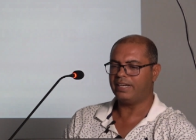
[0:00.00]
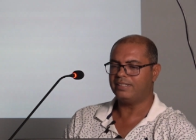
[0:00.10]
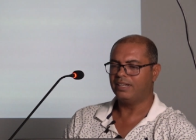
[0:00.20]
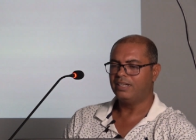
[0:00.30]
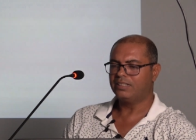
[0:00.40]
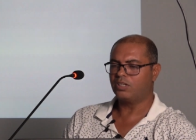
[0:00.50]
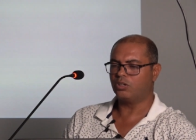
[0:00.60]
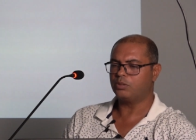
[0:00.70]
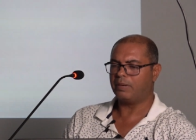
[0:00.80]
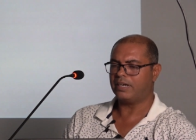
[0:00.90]
and
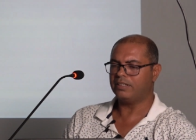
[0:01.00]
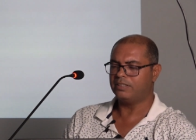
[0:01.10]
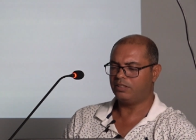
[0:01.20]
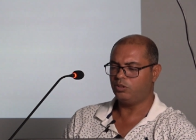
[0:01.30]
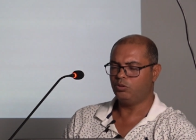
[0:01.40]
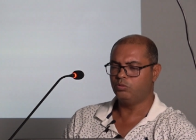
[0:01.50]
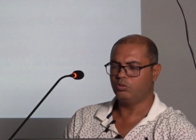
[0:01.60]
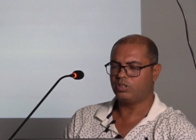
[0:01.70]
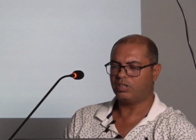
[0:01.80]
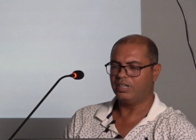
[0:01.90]
transparent
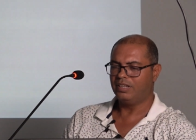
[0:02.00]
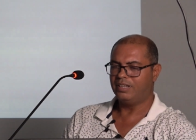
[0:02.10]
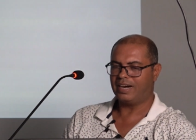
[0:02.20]
user